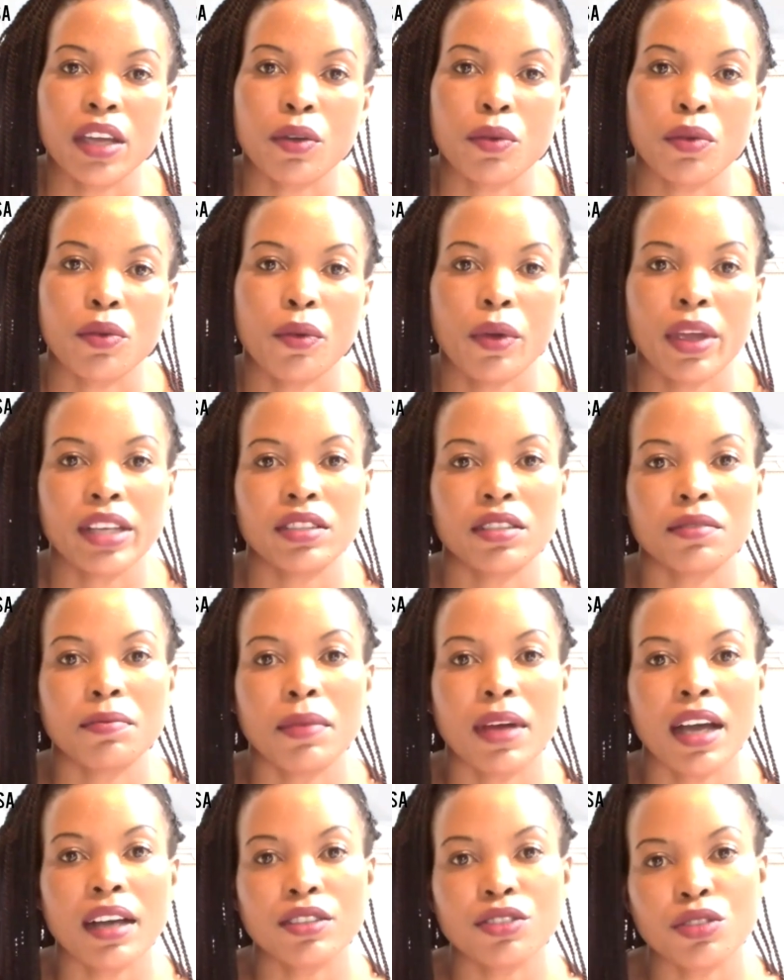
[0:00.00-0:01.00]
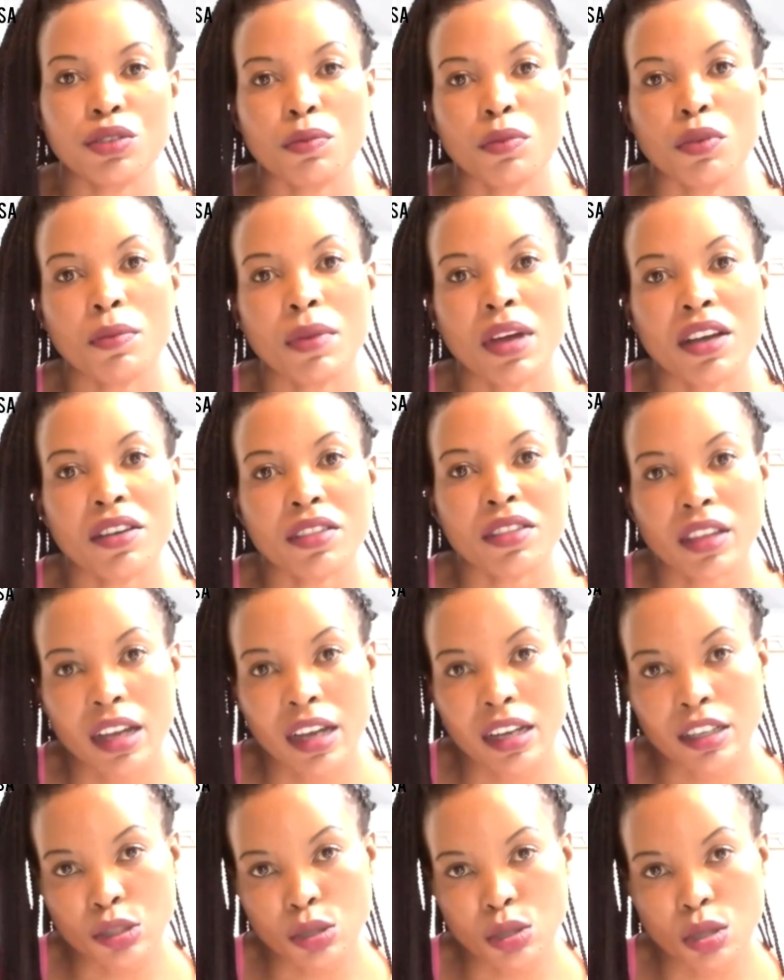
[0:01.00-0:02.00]
we went back to Bournemouth
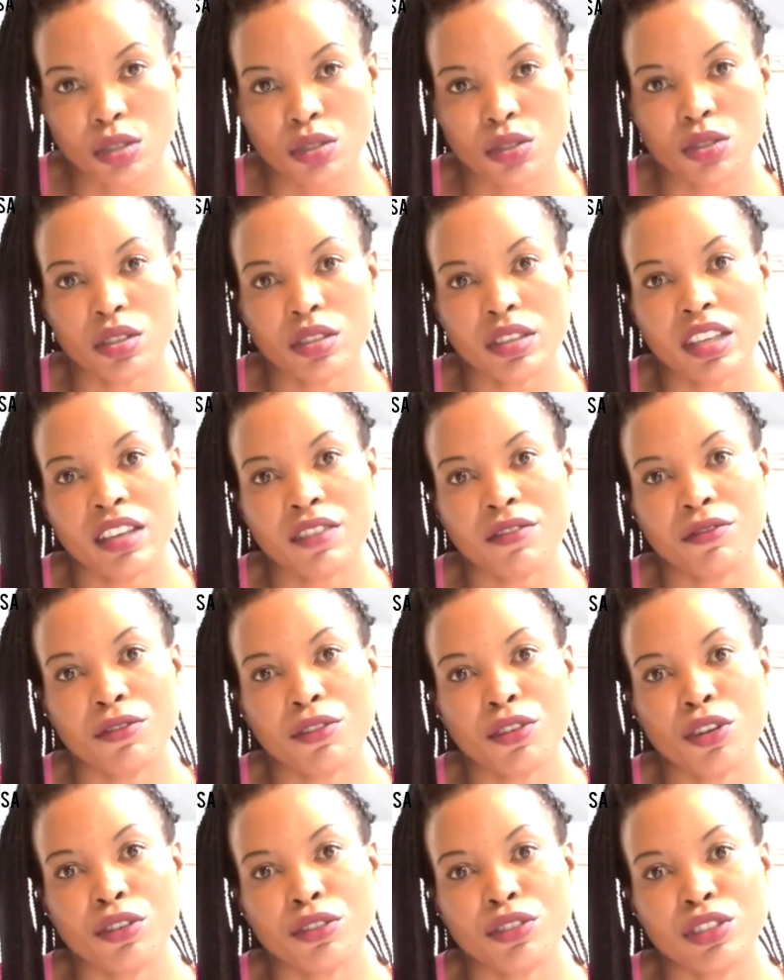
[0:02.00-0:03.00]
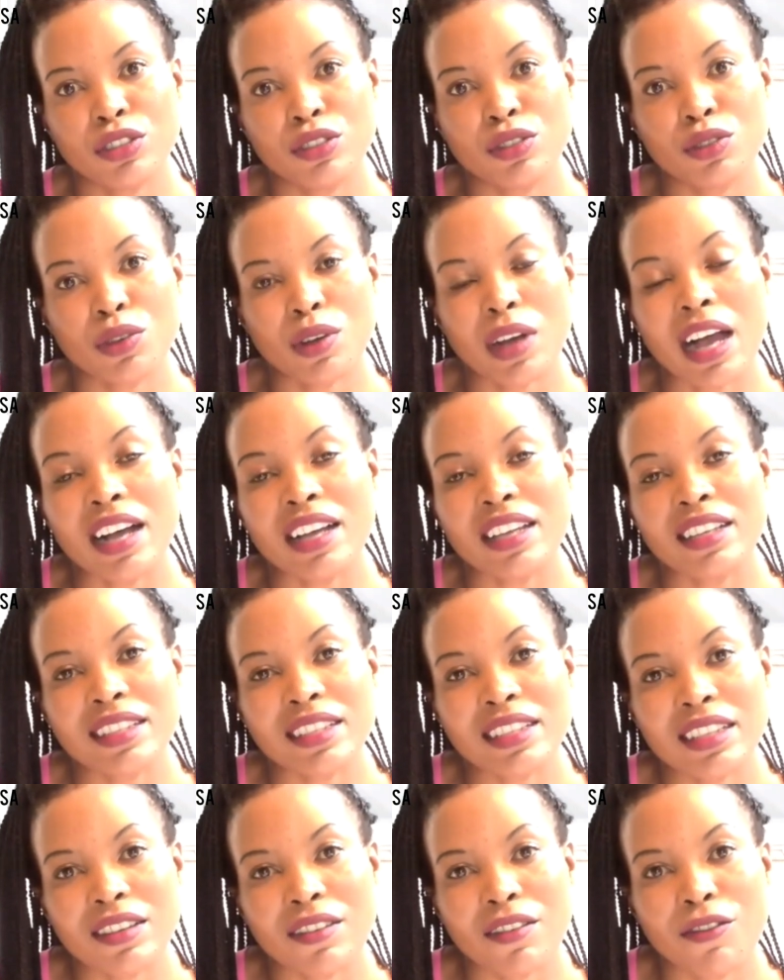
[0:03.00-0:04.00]
Council to give note to
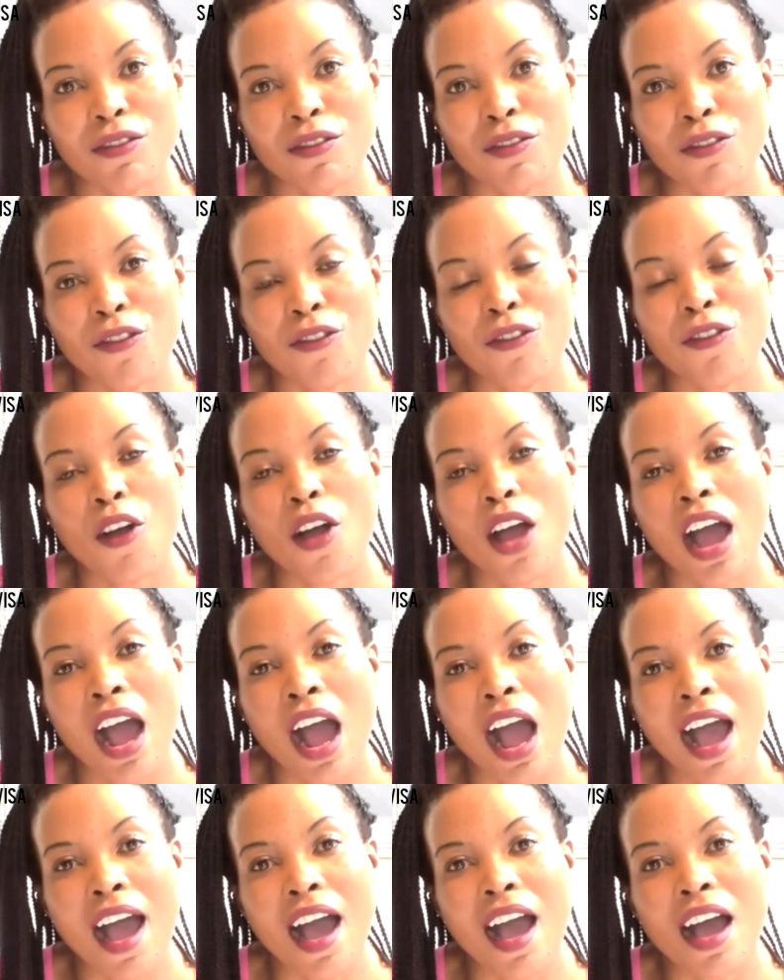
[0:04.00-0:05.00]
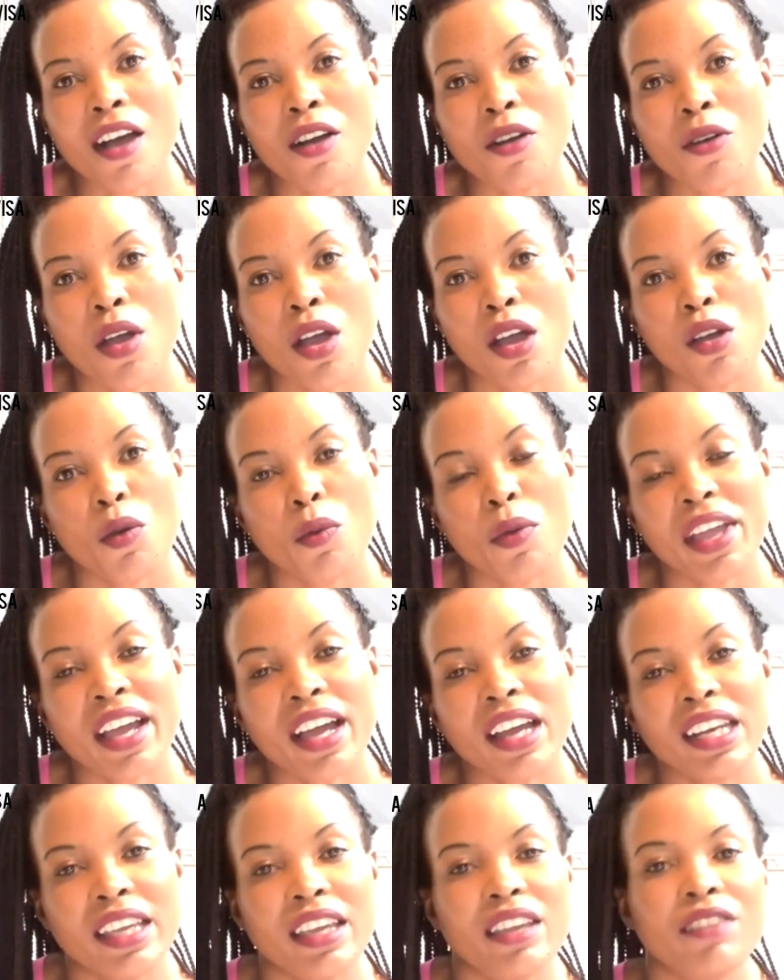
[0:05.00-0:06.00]
us for how we
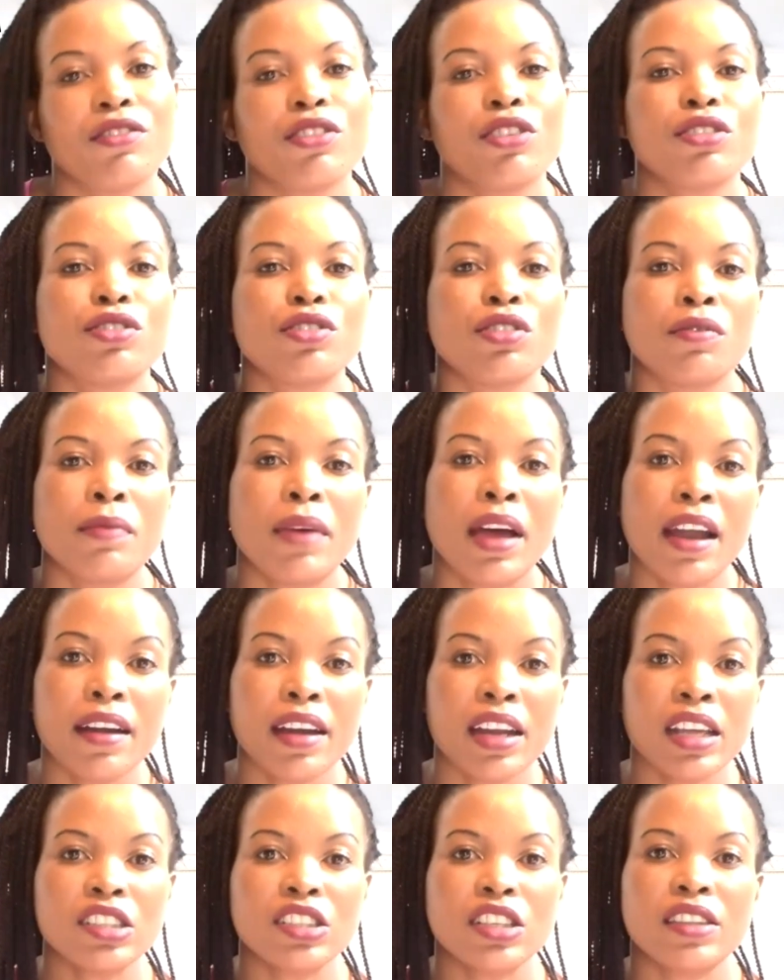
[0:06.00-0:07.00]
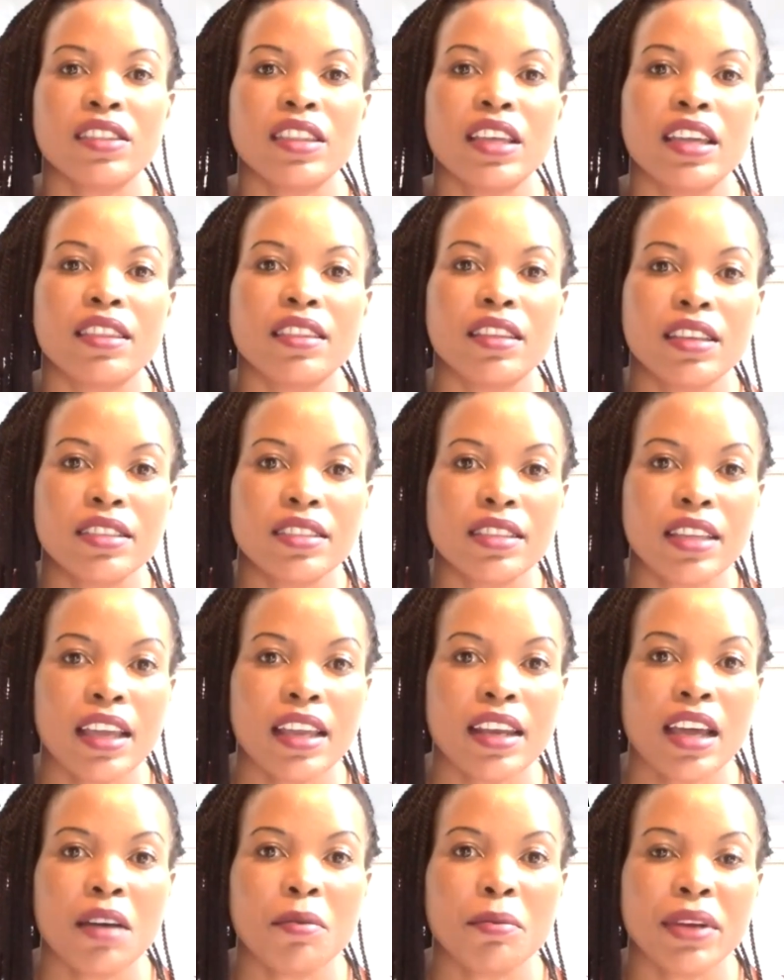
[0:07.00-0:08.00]
can give note of marriage. And then they
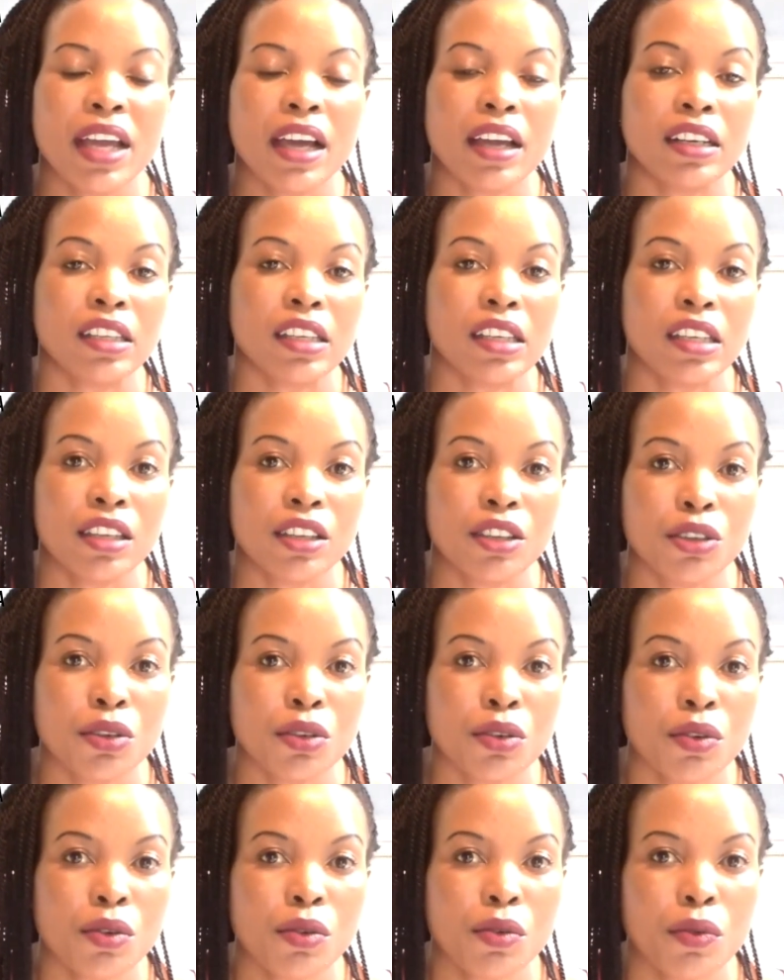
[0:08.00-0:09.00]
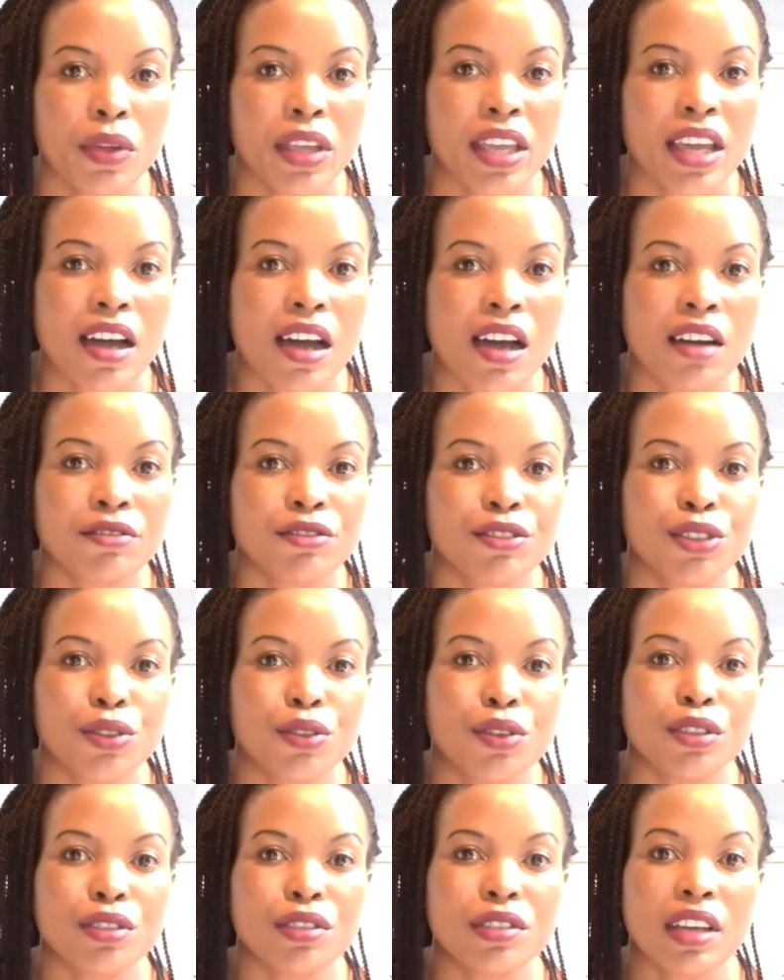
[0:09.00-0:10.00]
said, I'm non-EU. We have to
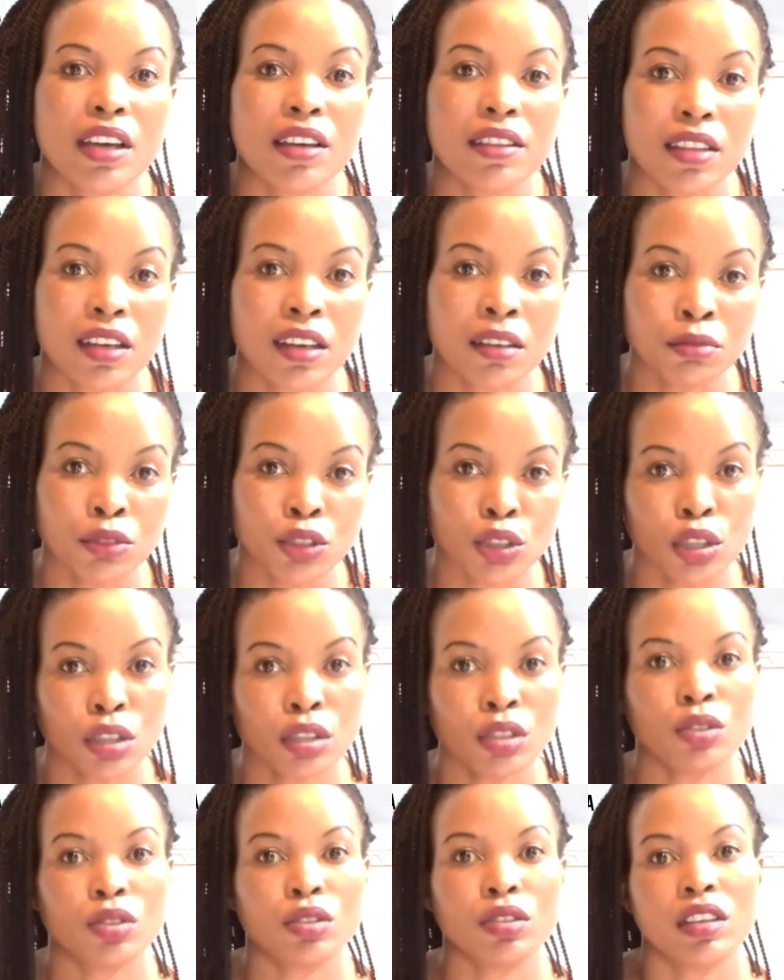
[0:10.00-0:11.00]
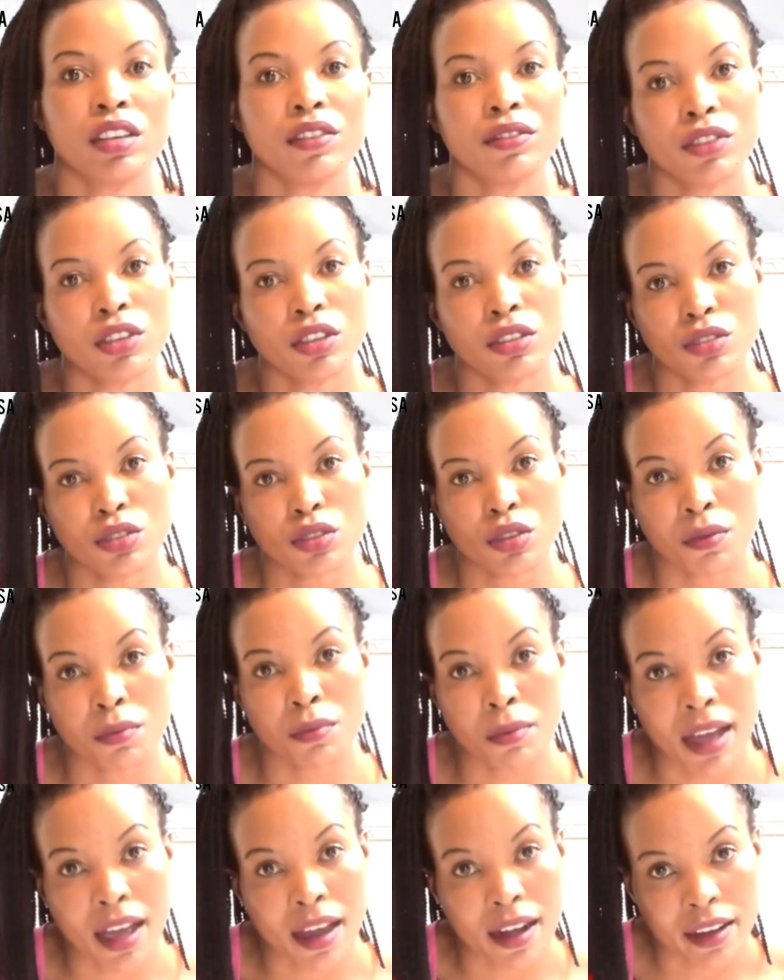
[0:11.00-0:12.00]
go to Southampton to give note of
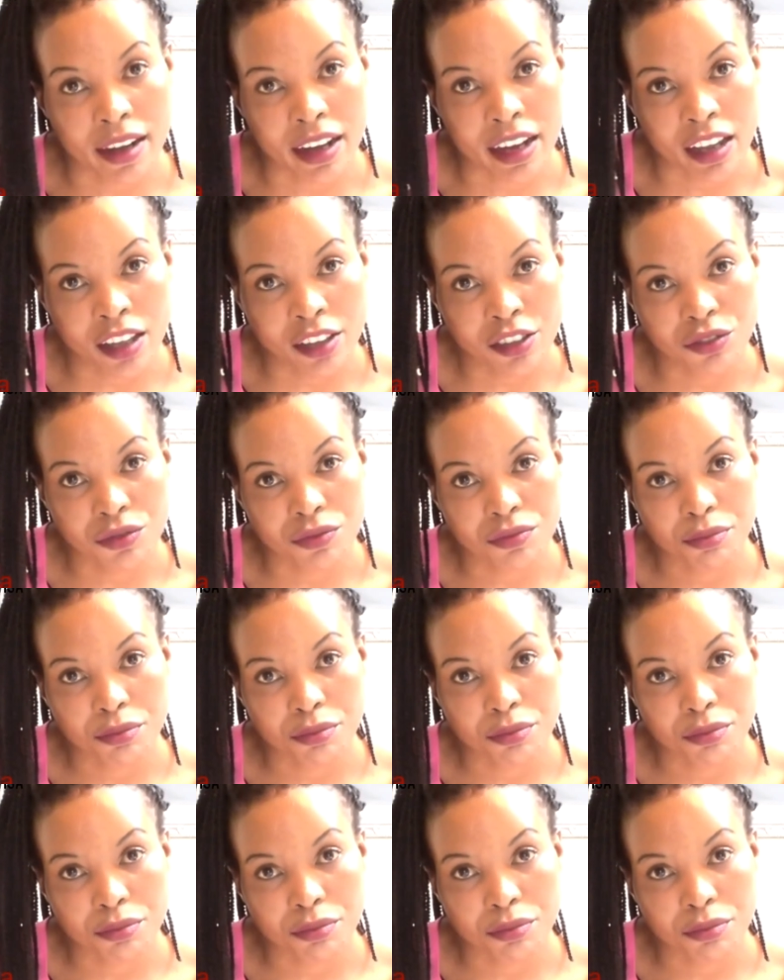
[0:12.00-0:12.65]
marriage.